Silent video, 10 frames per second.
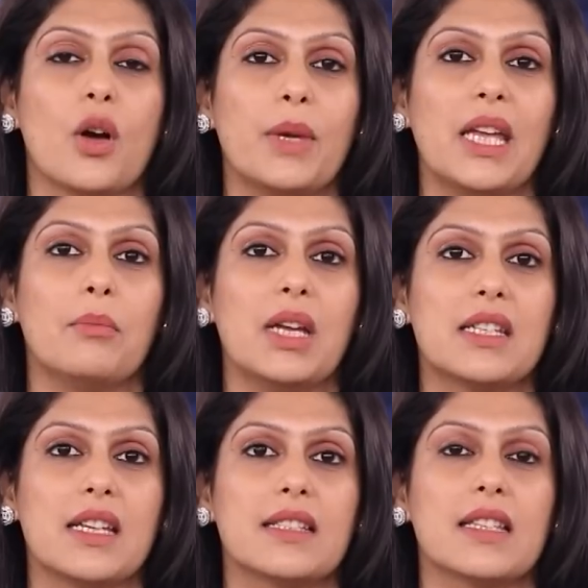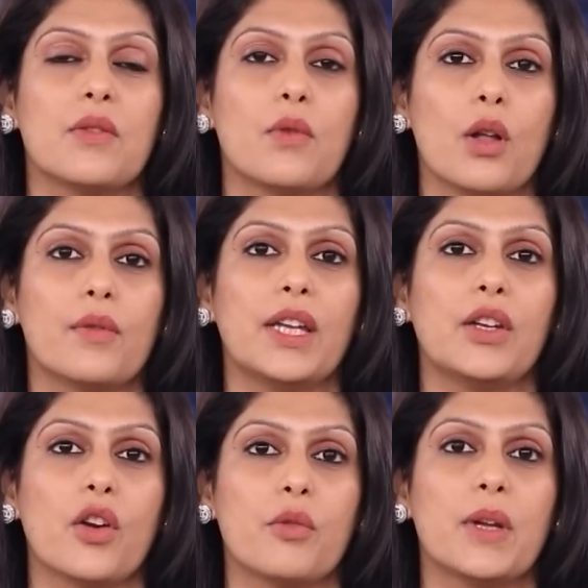lobbying meetings
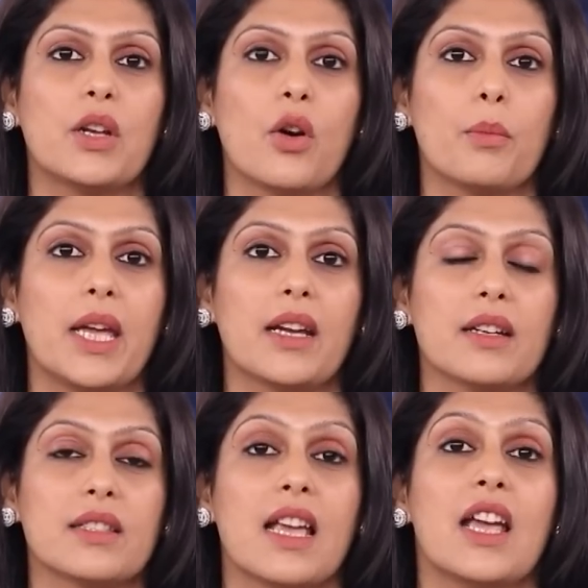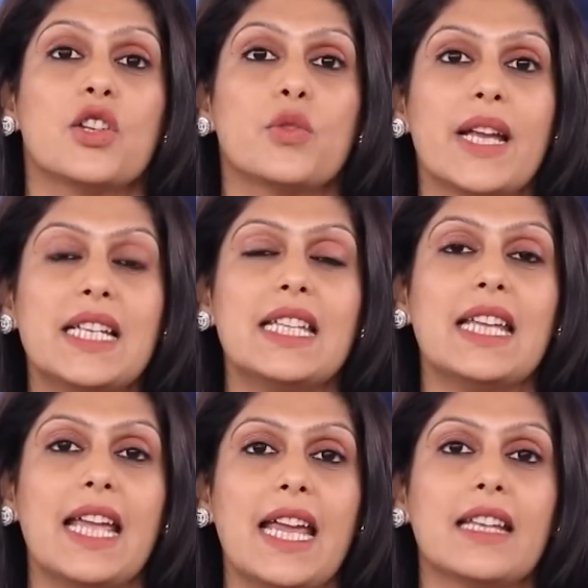involving European lawmakers,
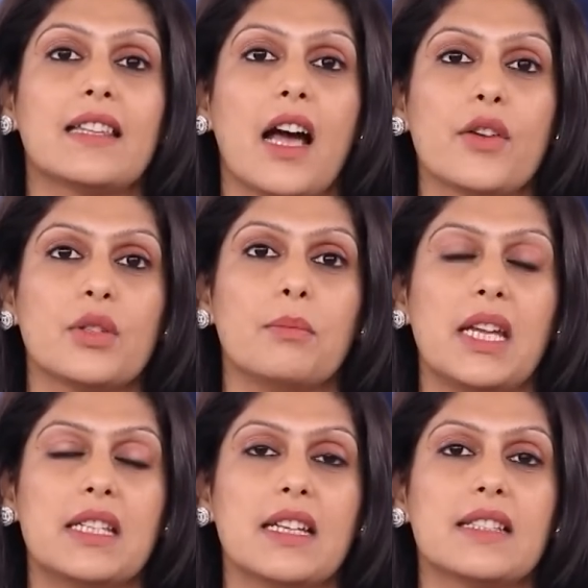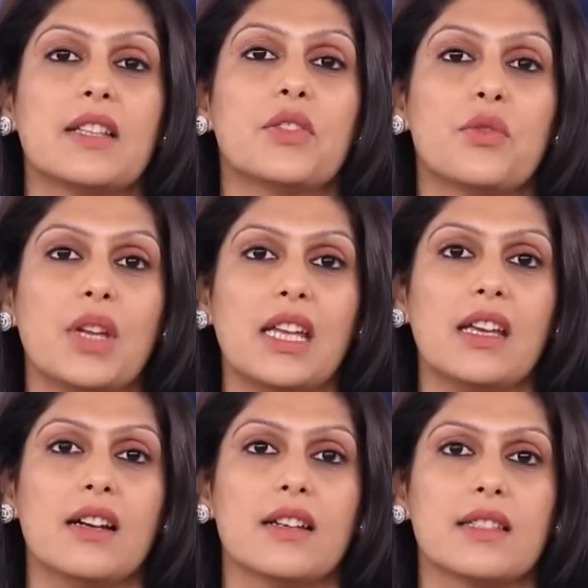28,000 meetings in 3
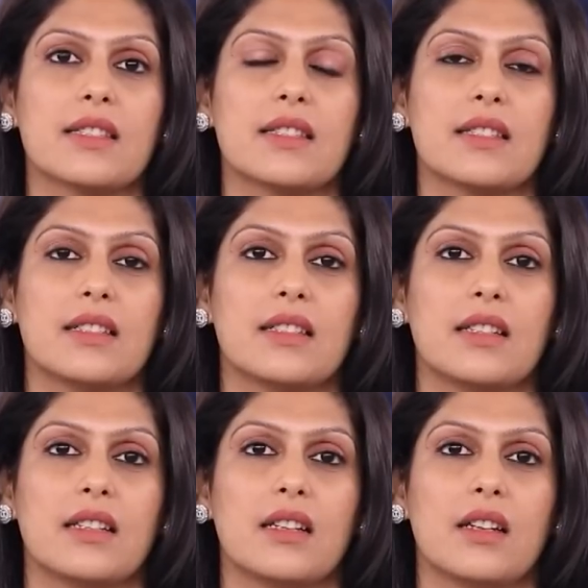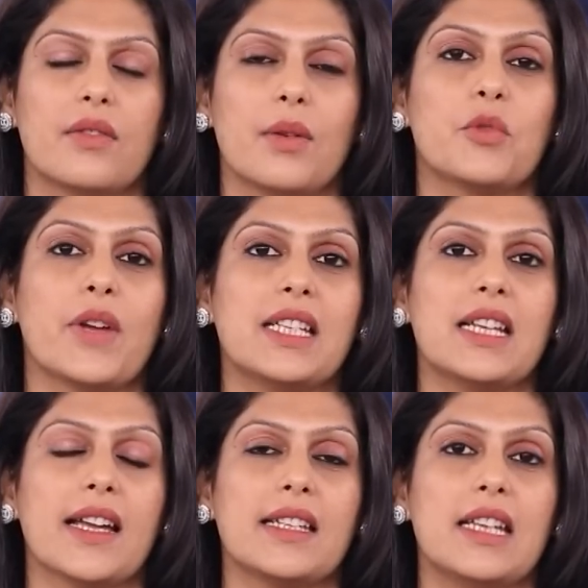years, from
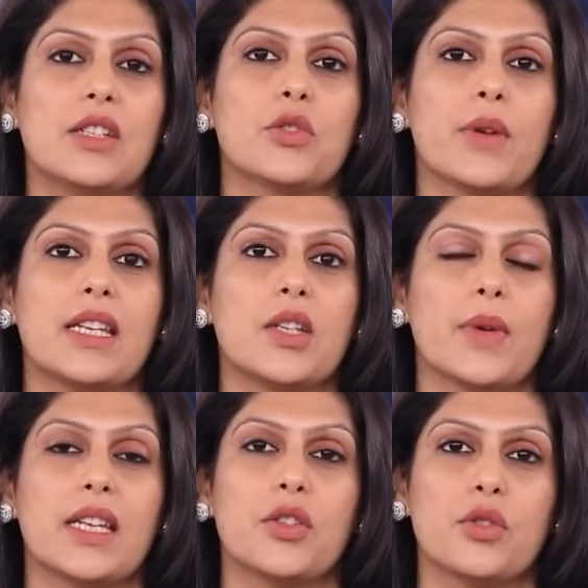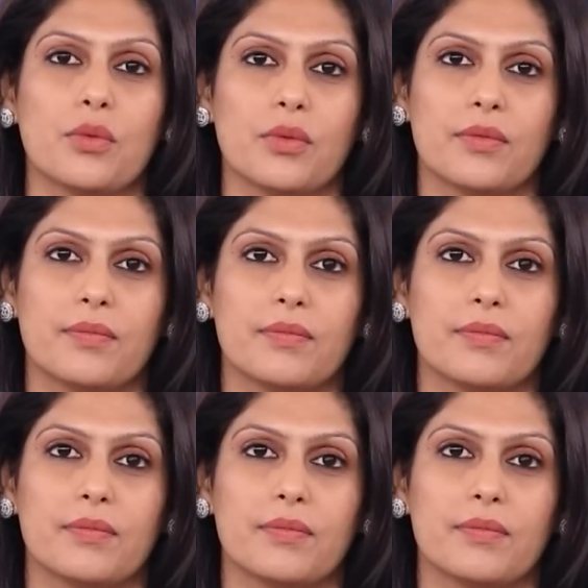2019 to 2022.